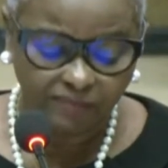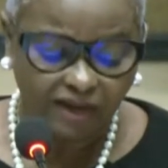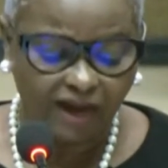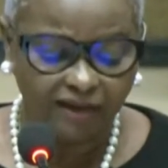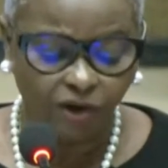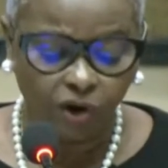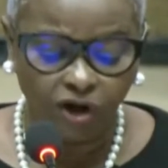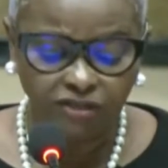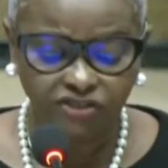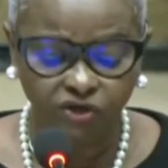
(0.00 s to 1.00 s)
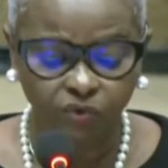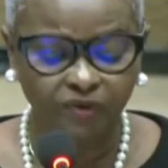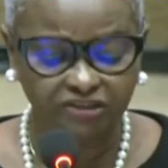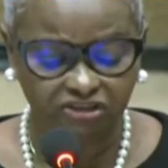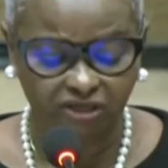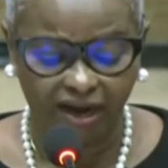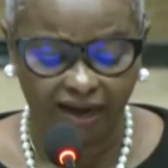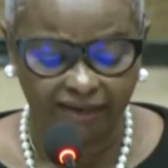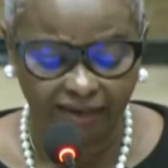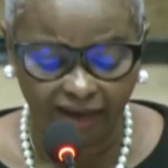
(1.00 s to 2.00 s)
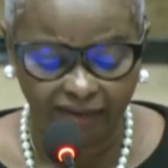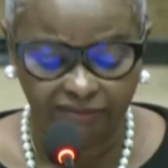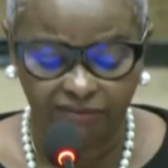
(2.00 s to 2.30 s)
I also wish to highlight